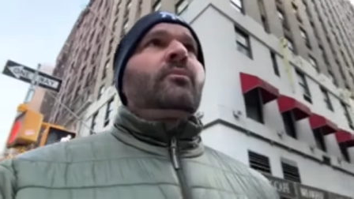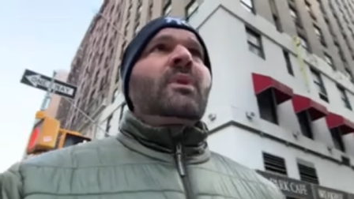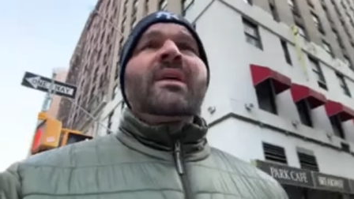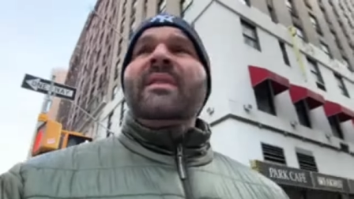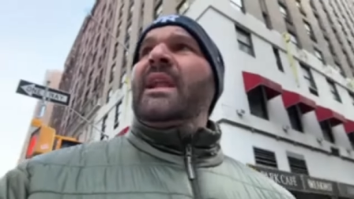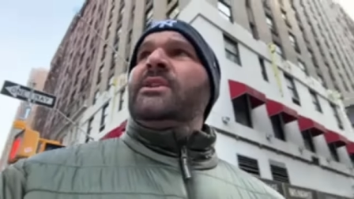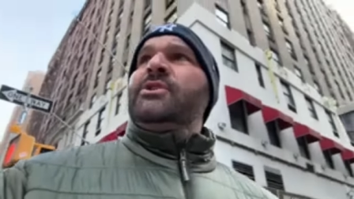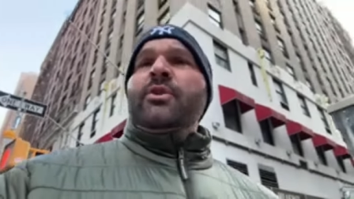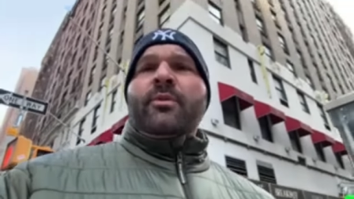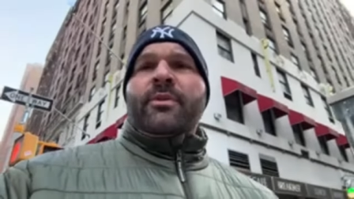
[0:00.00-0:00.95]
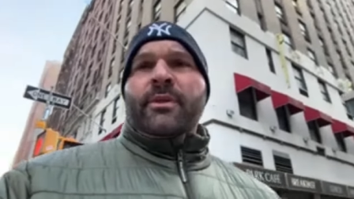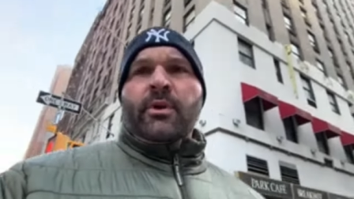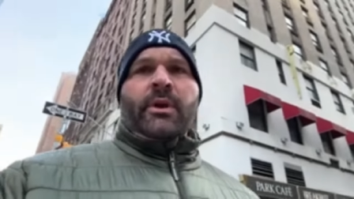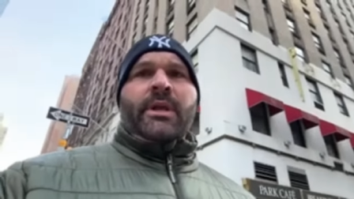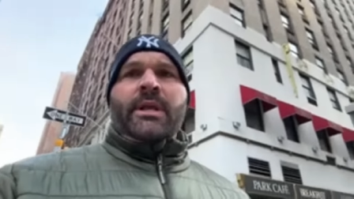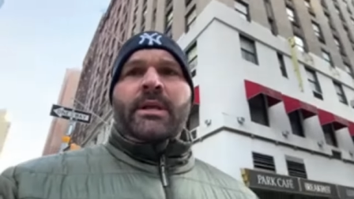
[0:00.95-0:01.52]
and then at
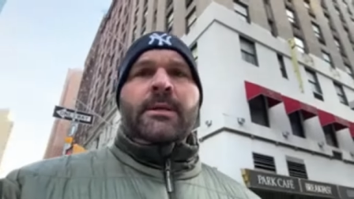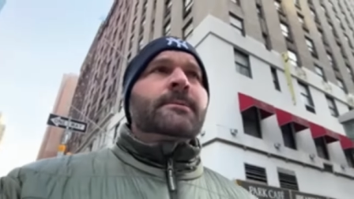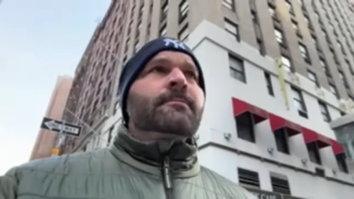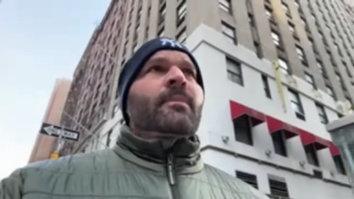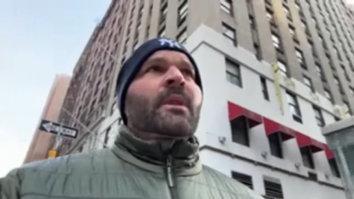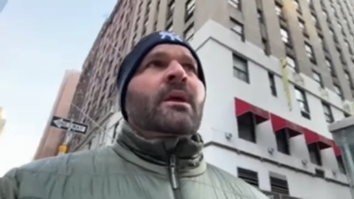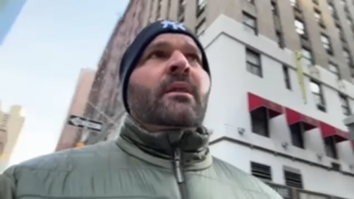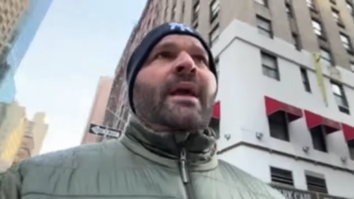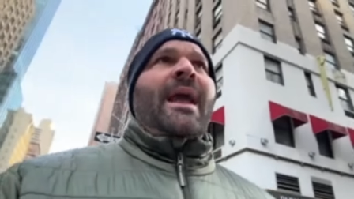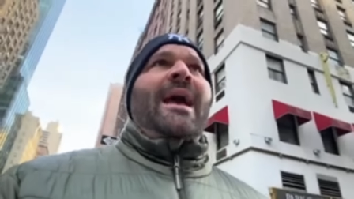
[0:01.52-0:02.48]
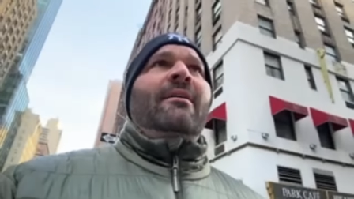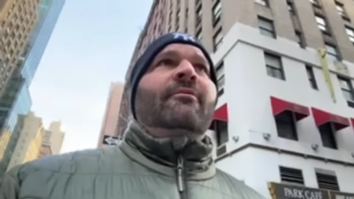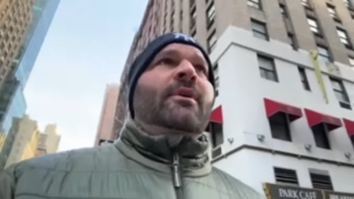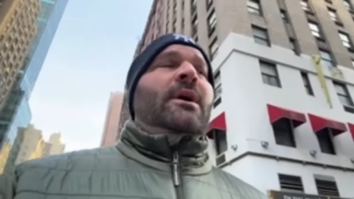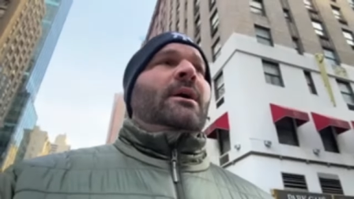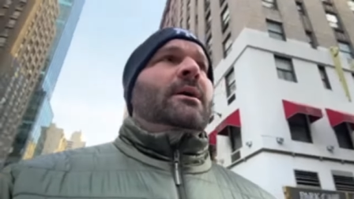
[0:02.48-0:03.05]
2.30, they have,
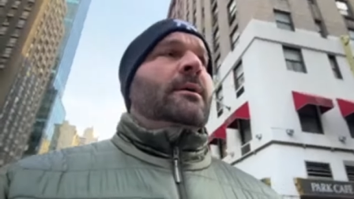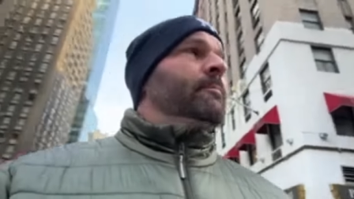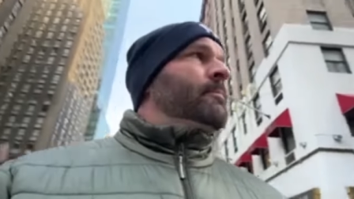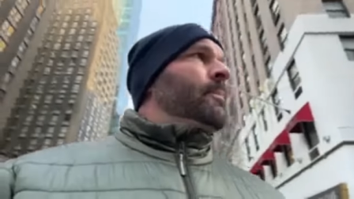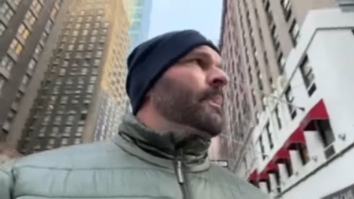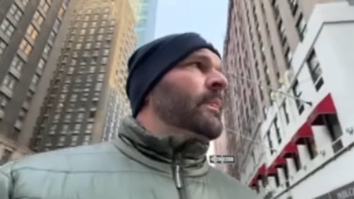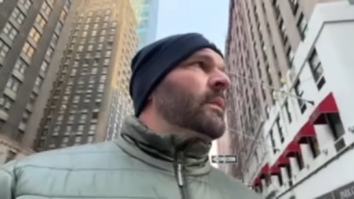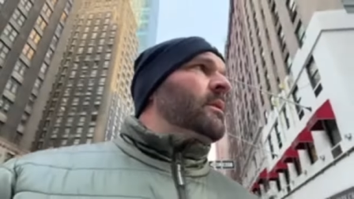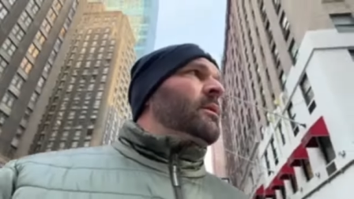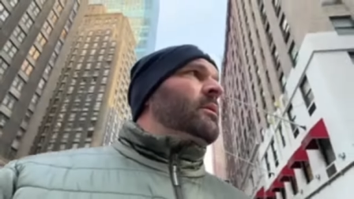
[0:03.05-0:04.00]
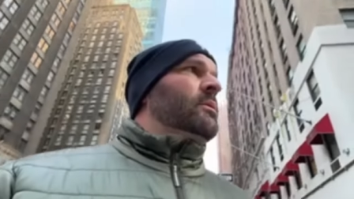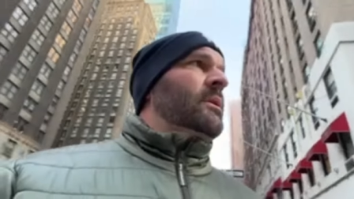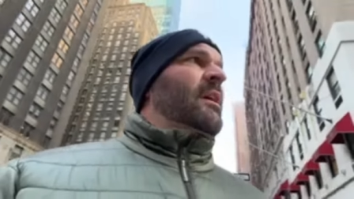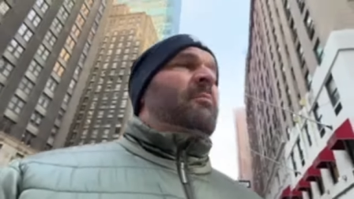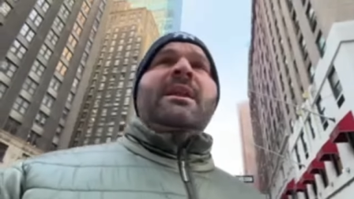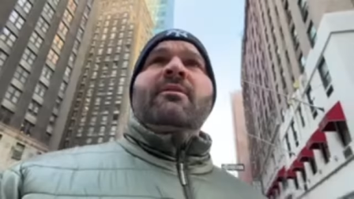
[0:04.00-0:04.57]
uh, they have
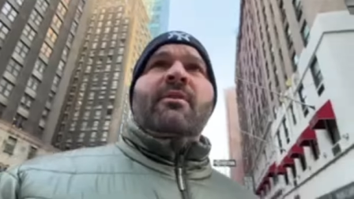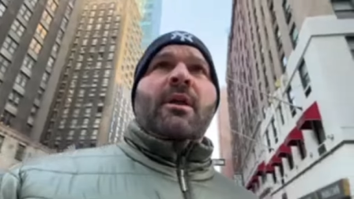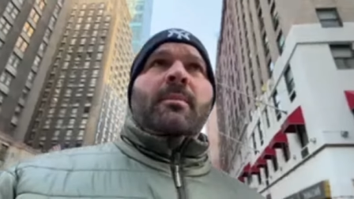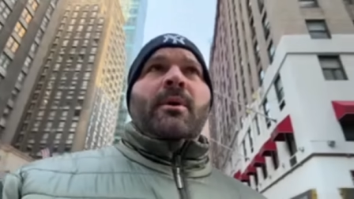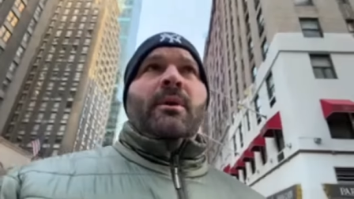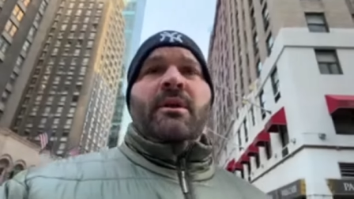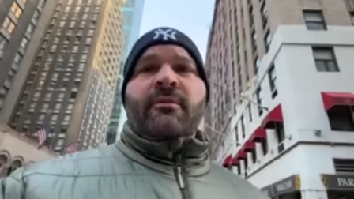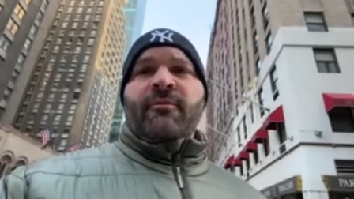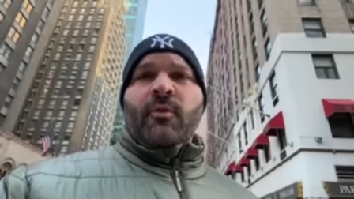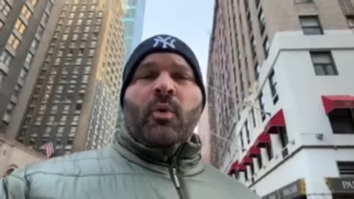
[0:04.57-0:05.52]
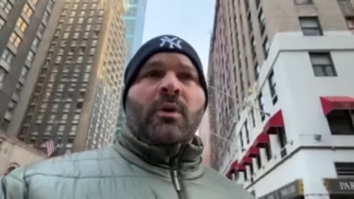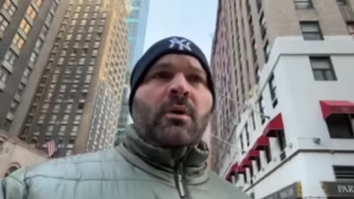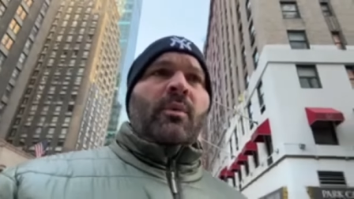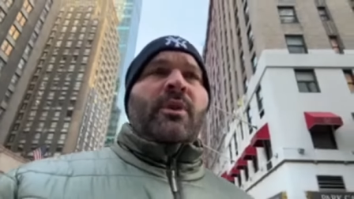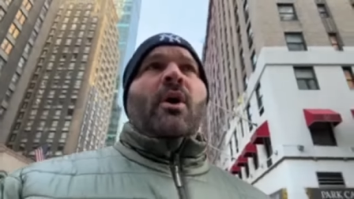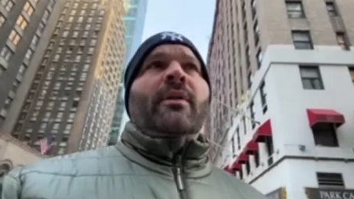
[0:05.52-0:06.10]
media availability for, with
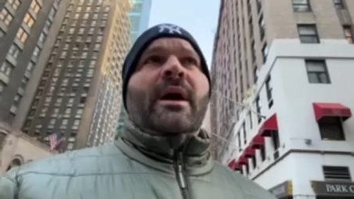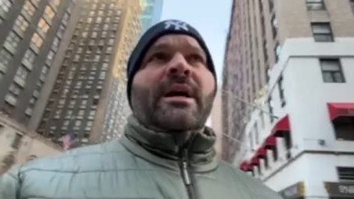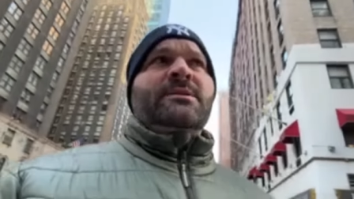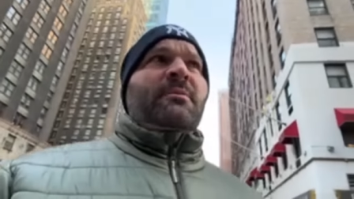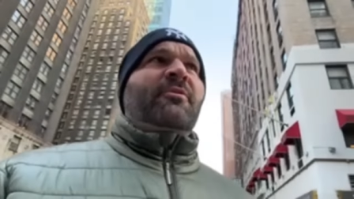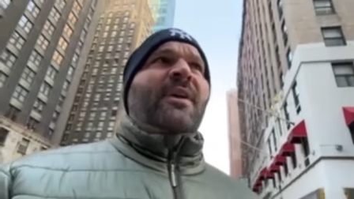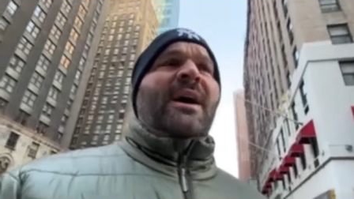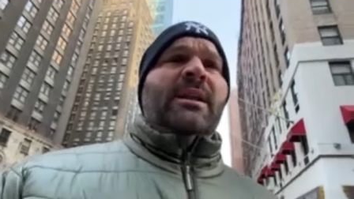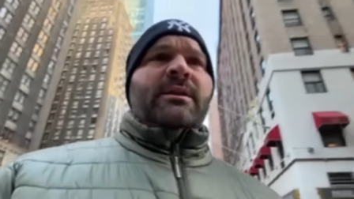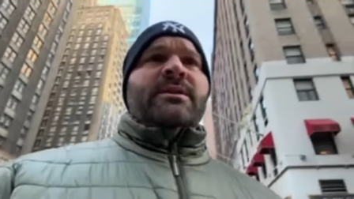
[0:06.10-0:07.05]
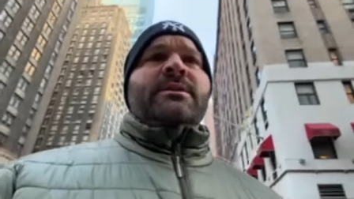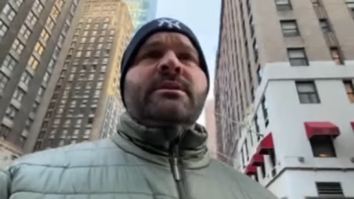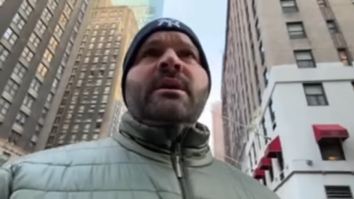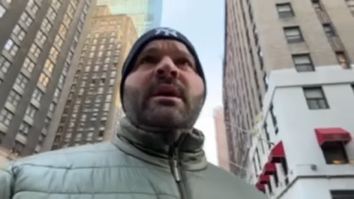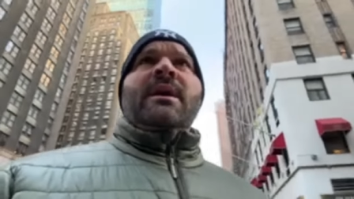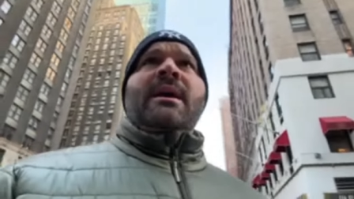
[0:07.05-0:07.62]
all the Heisman finalists
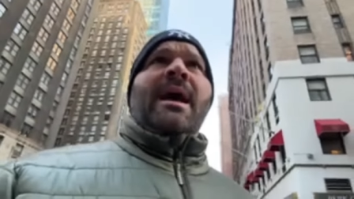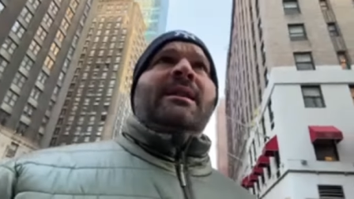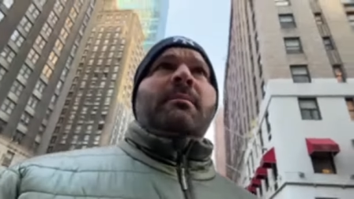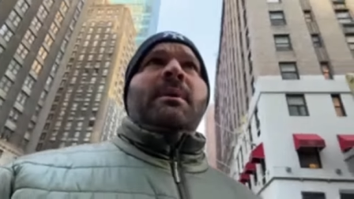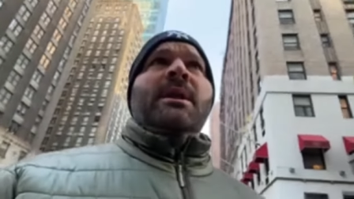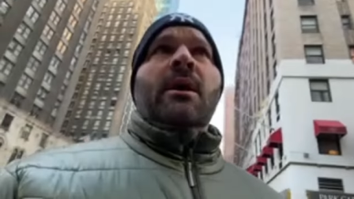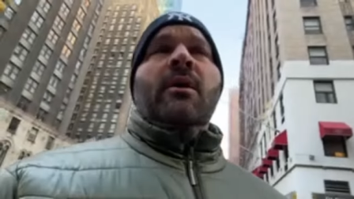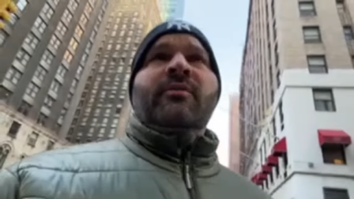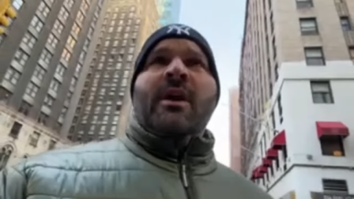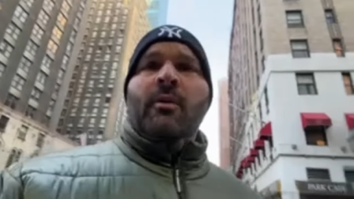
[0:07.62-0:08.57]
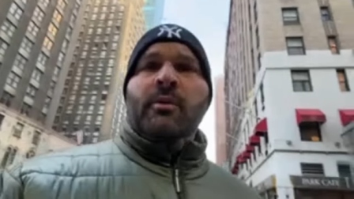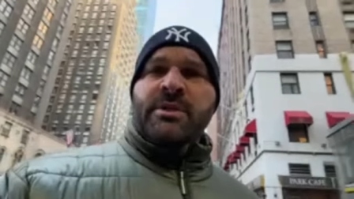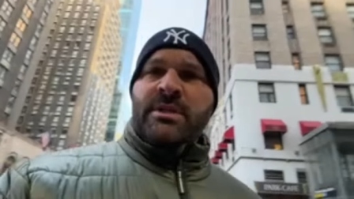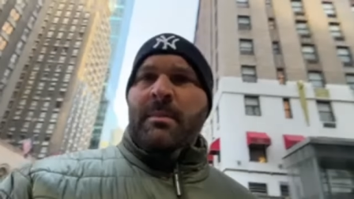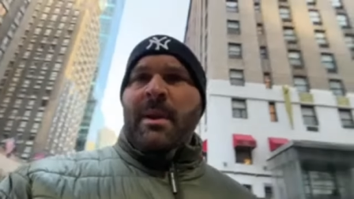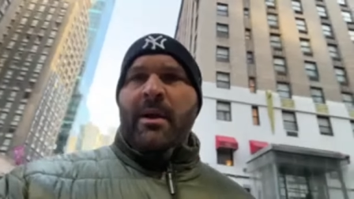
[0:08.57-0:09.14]
at the Media Hotel, which is the
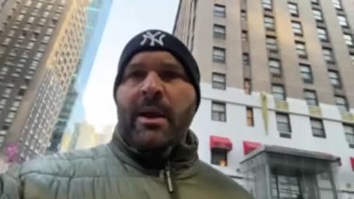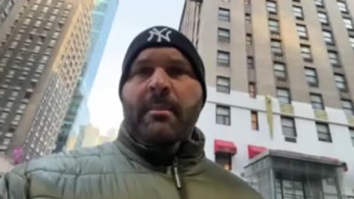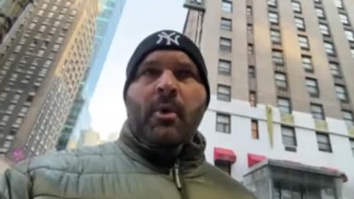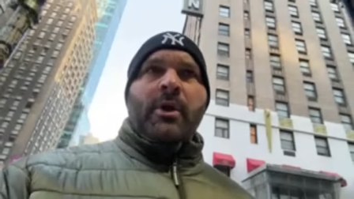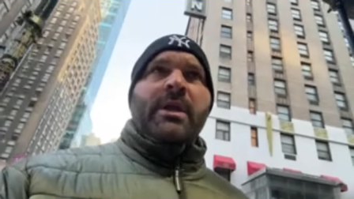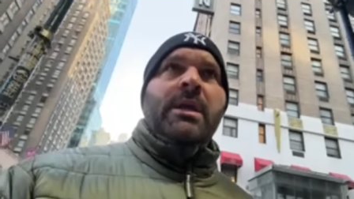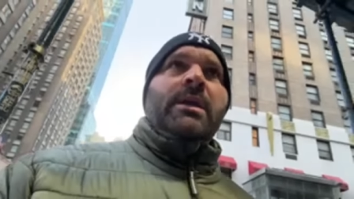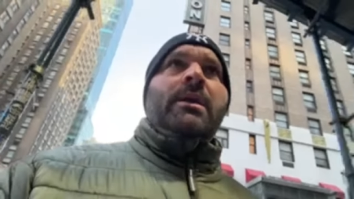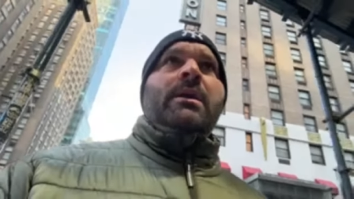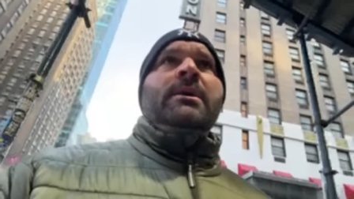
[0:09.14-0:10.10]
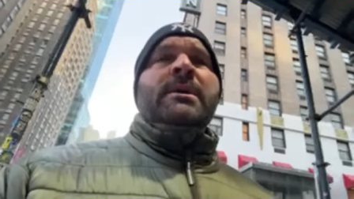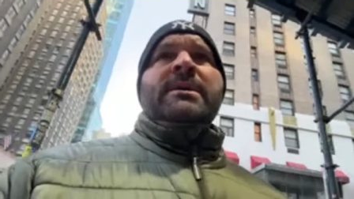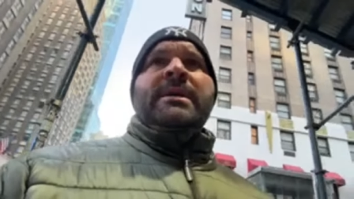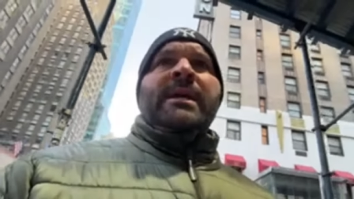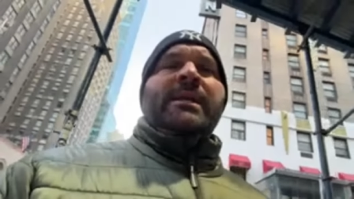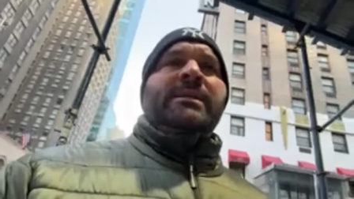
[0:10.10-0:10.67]
Marriott Marquis
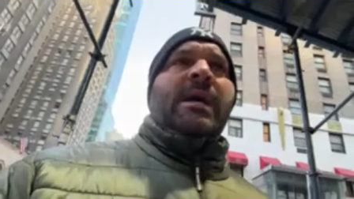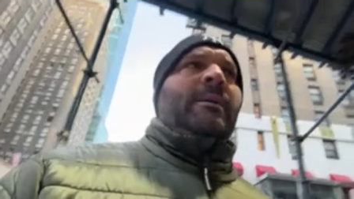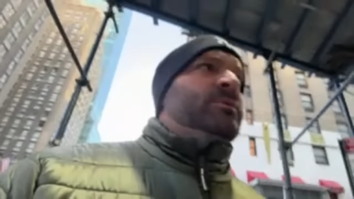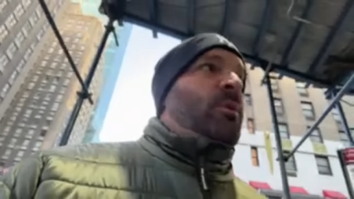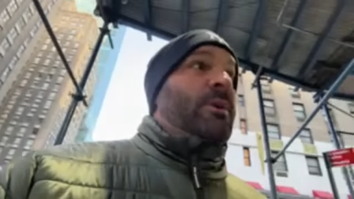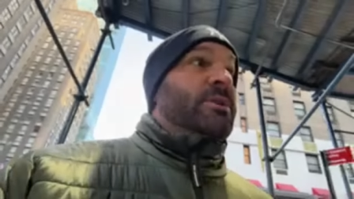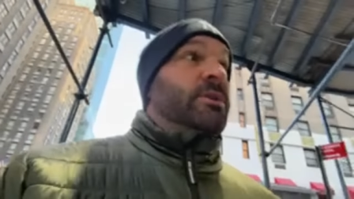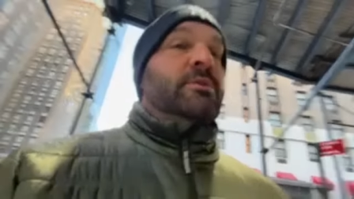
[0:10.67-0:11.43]
in Times Square, excuse